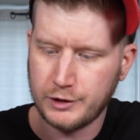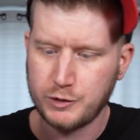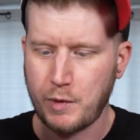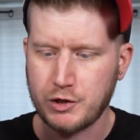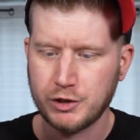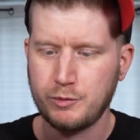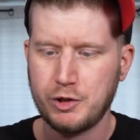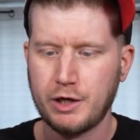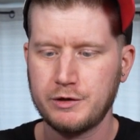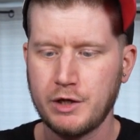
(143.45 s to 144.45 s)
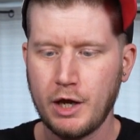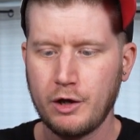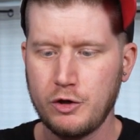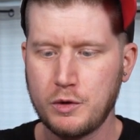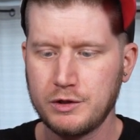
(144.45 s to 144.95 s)
especially because
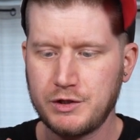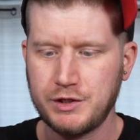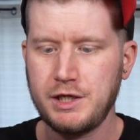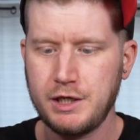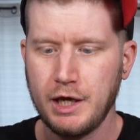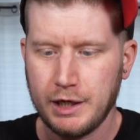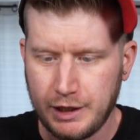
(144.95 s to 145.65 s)
you can see